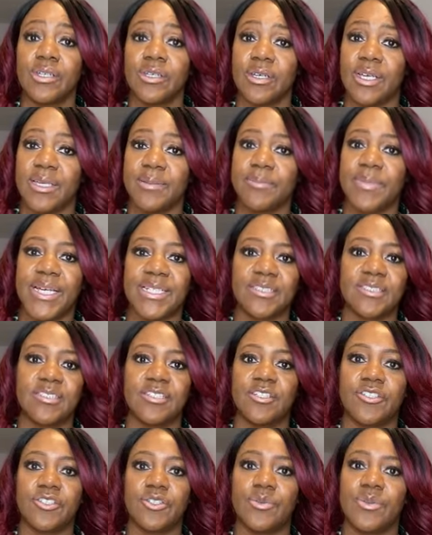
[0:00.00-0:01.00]
impacting
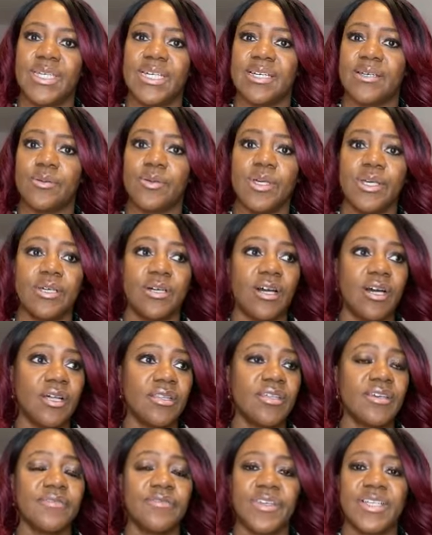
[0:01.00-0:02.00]
on you now? Are
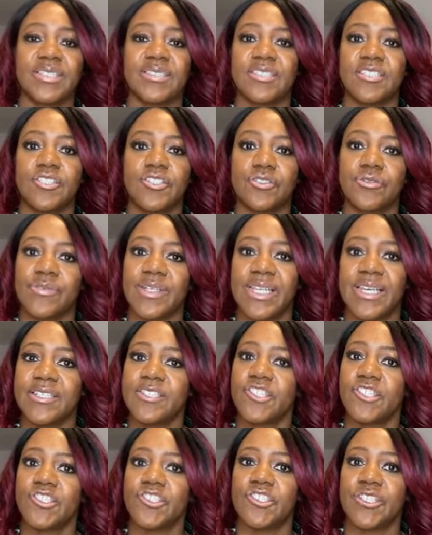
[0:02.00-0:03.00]
there things in your
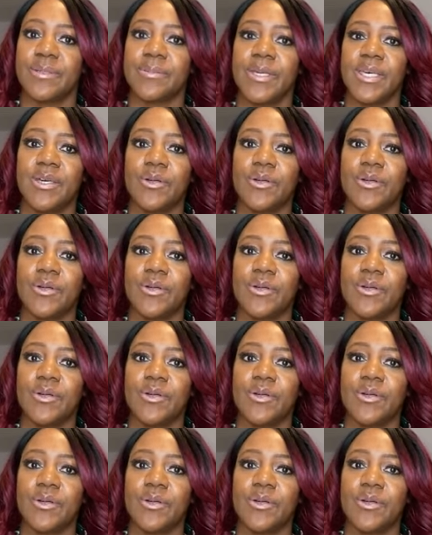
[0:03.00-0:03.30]
relationship?